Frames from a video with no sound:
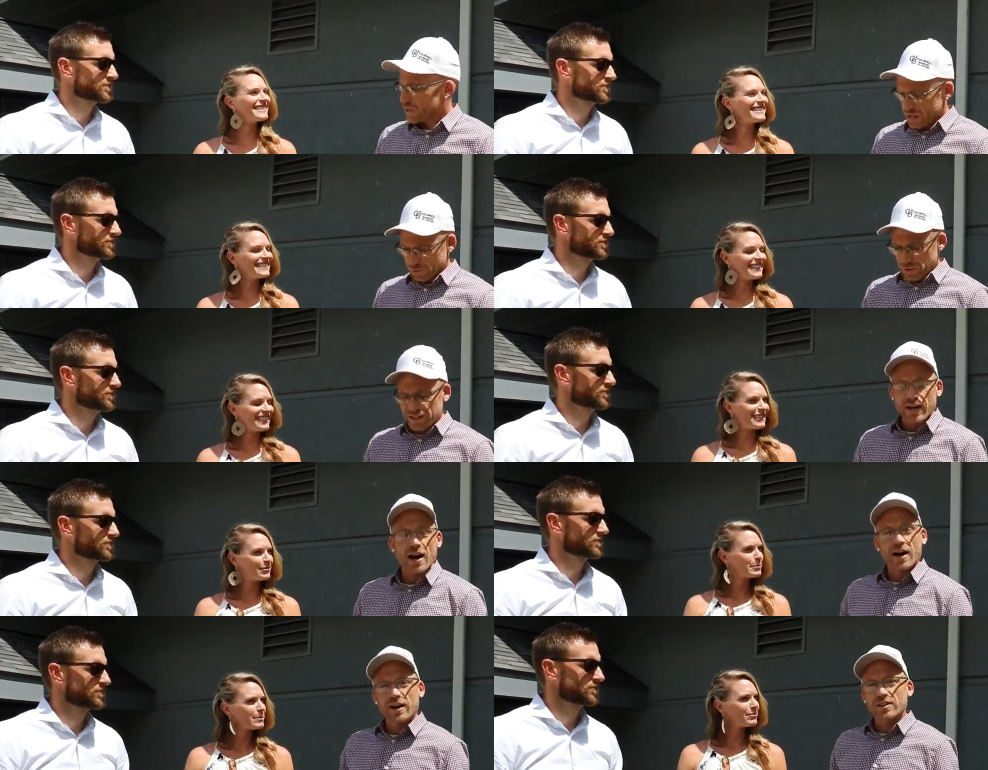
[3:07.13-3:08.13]
Speaker 1: is
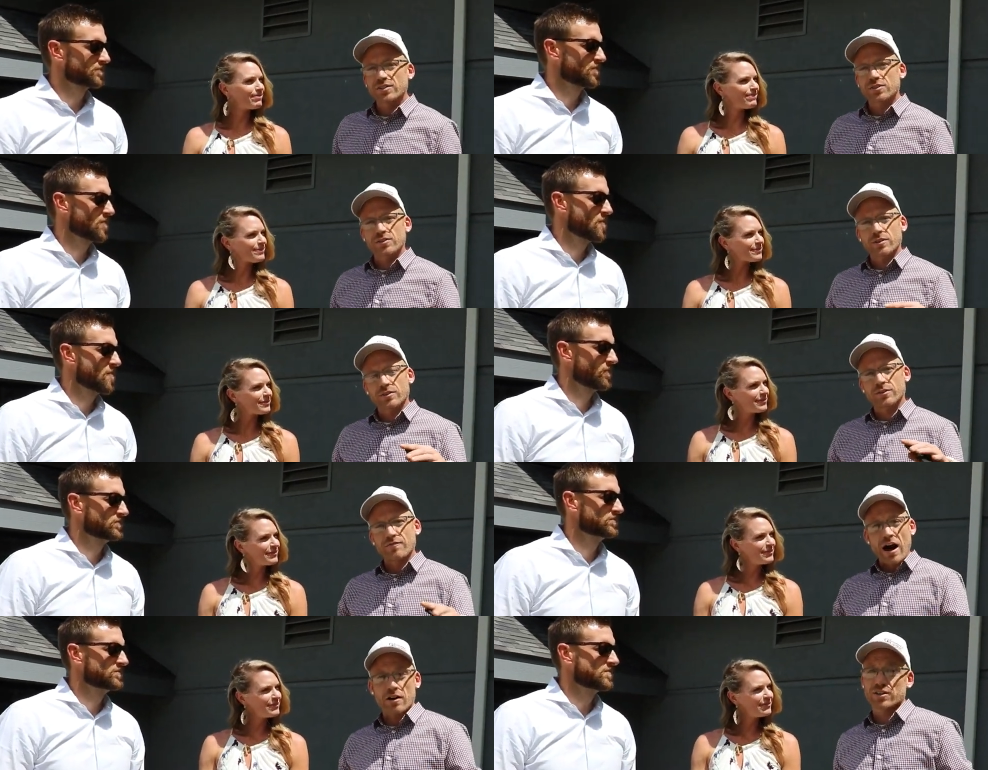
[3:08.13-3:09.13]
because the
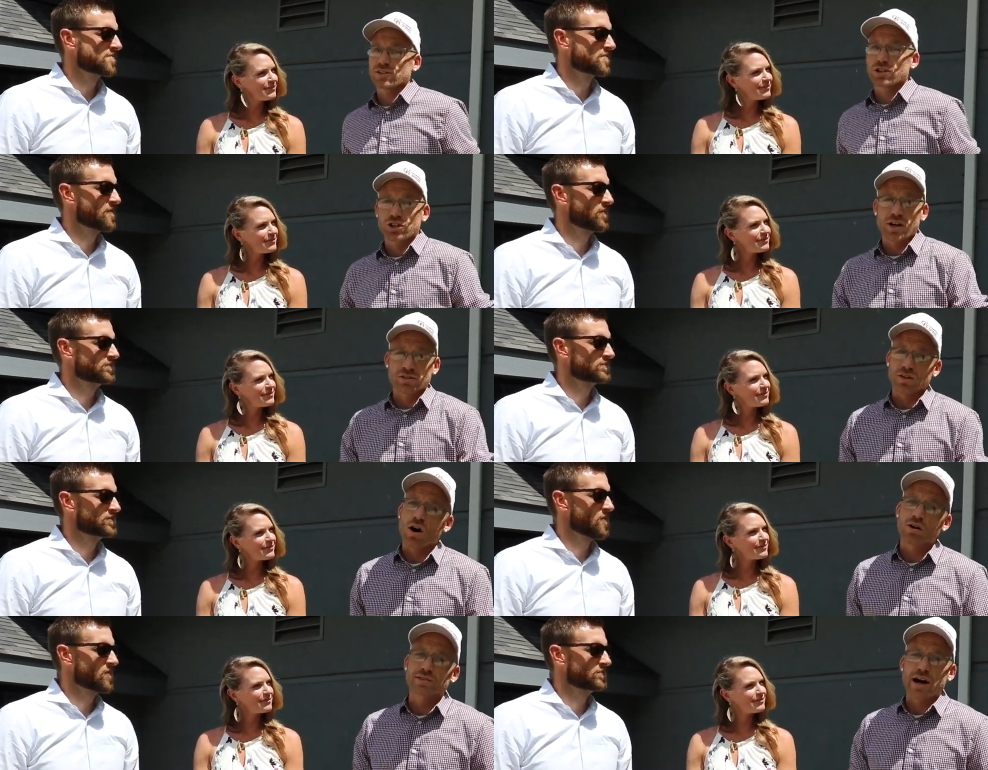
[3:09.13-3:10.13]
virus has shut us
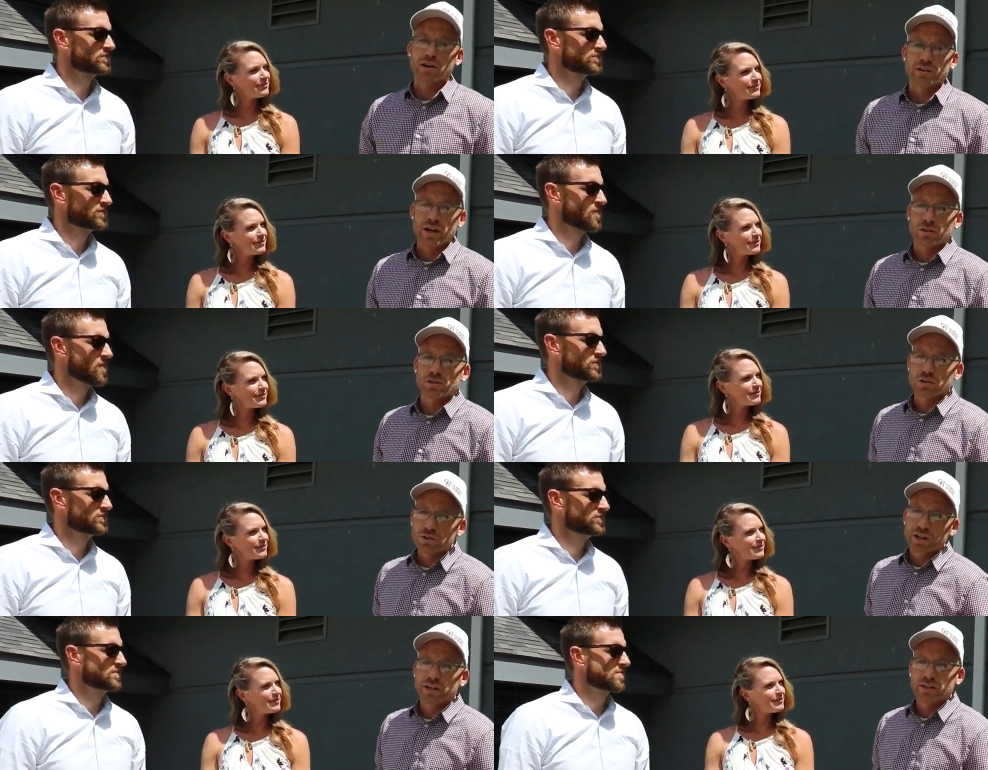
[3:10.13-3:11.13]
all down,
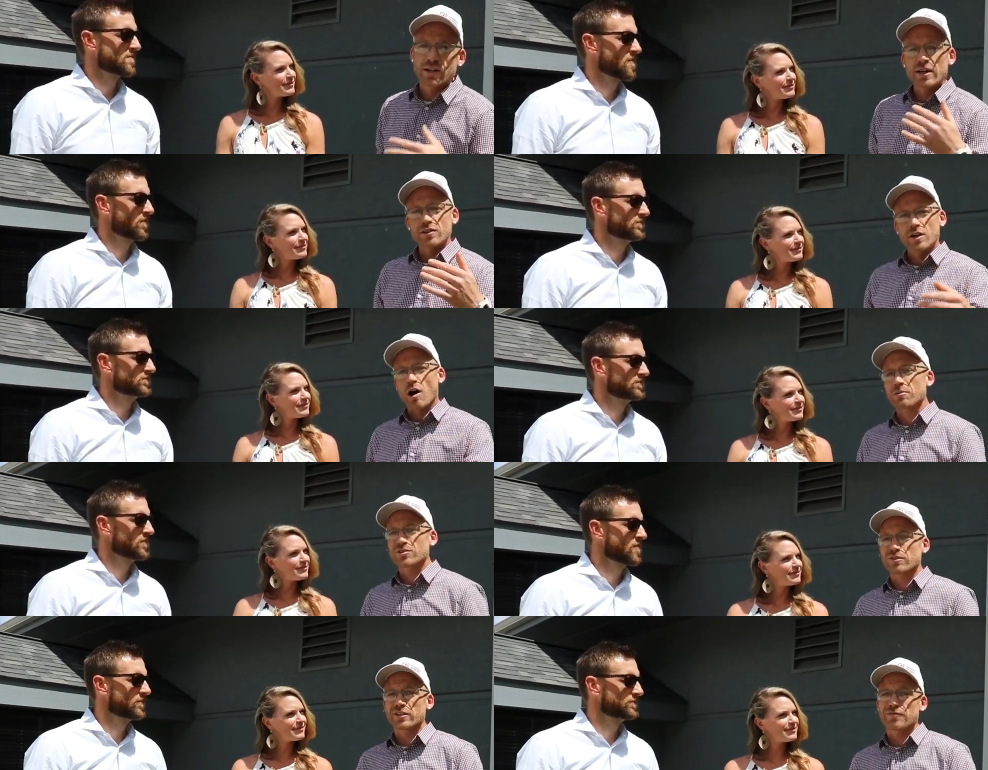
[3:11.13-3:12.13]
including the
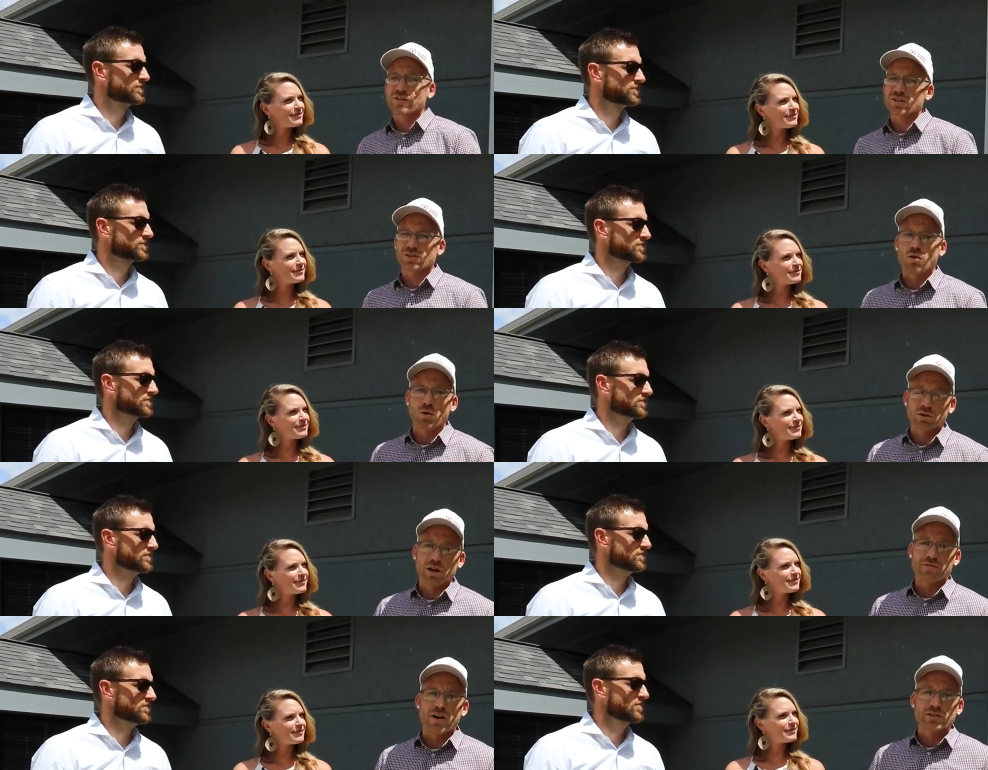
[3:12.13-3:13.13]
opportunity for us to hold
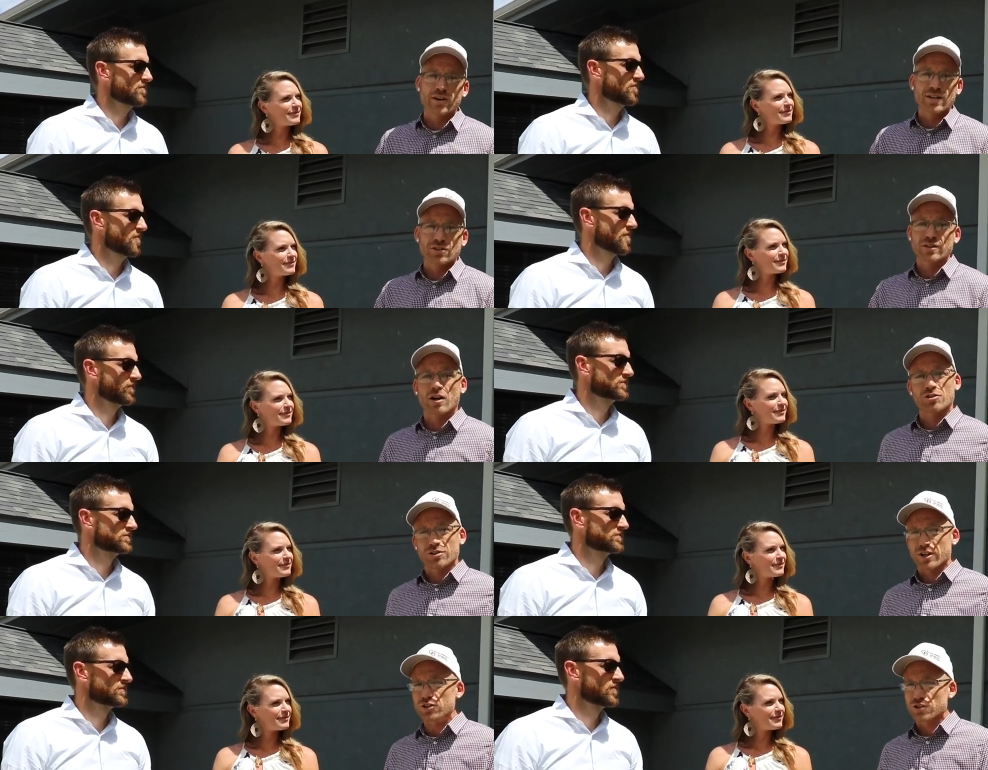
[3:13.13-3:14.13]
our fundraiser in our
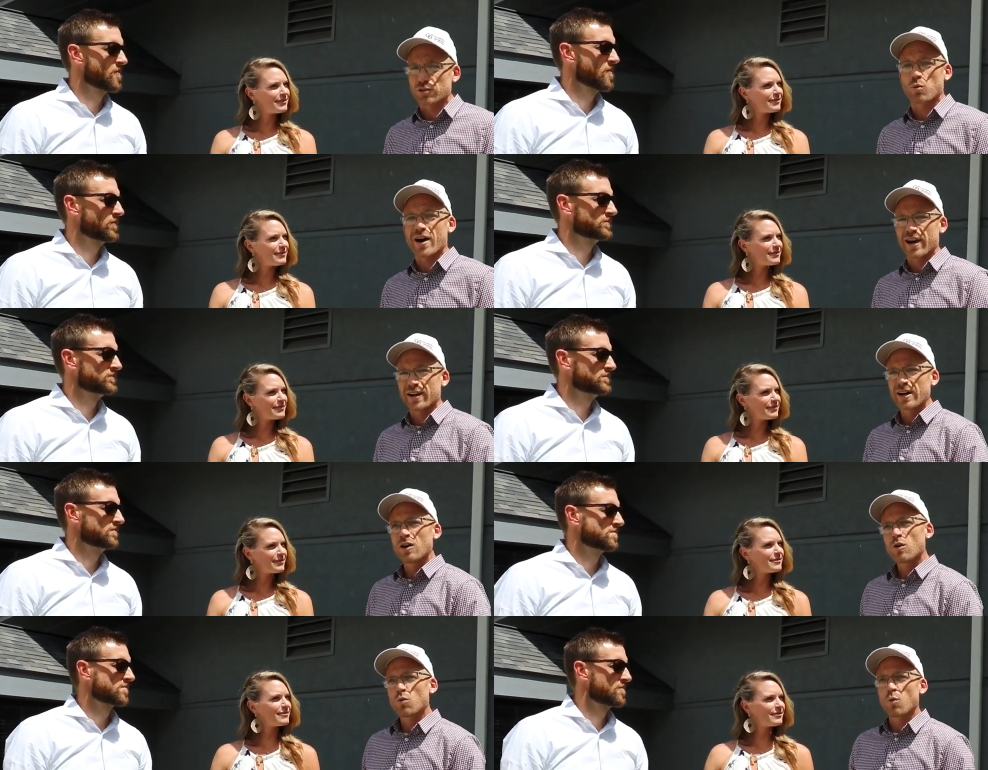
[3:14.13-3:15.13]
traditional way.
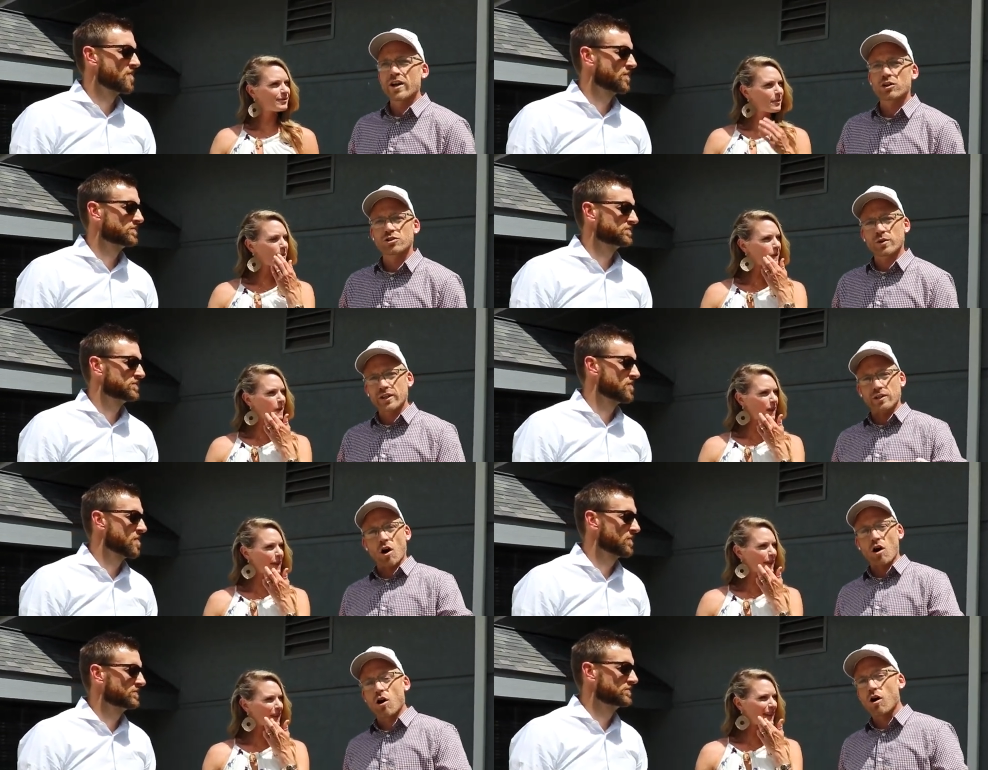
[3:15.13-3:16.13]
We are doing an
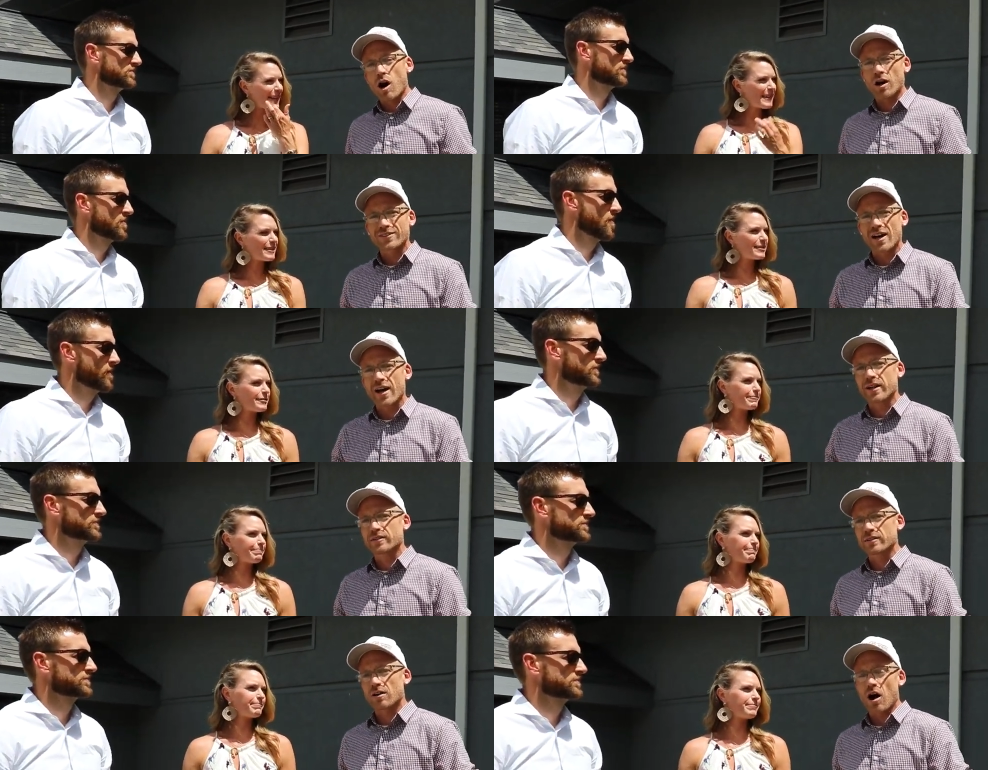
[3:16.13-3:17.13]
all
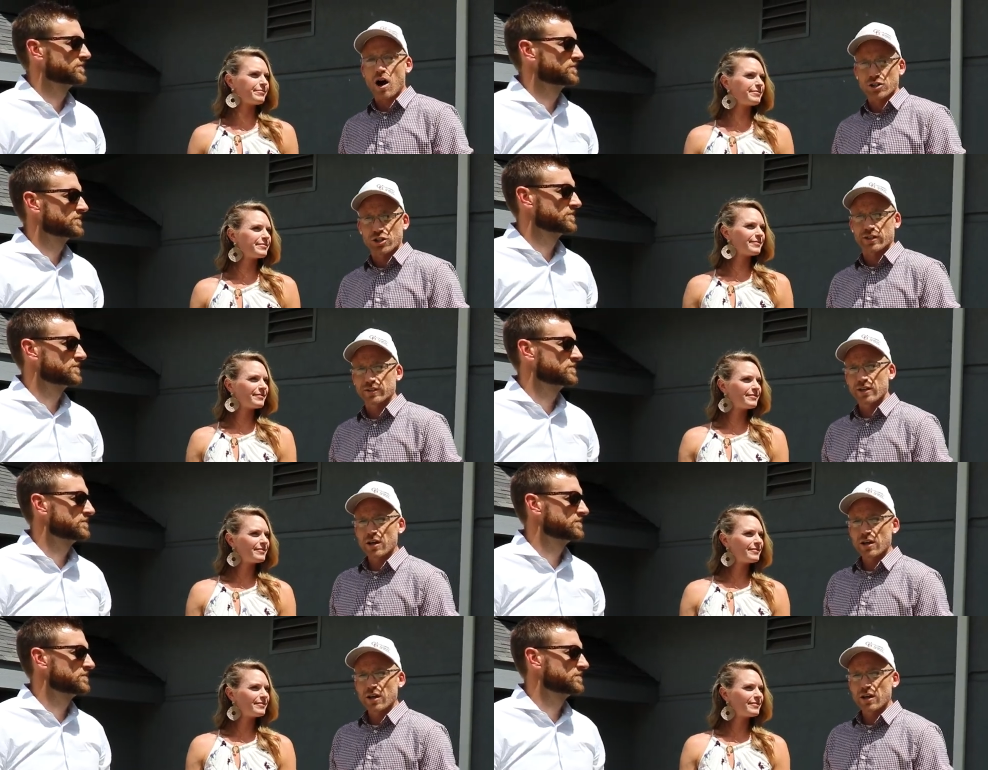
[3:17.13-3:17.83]
online auction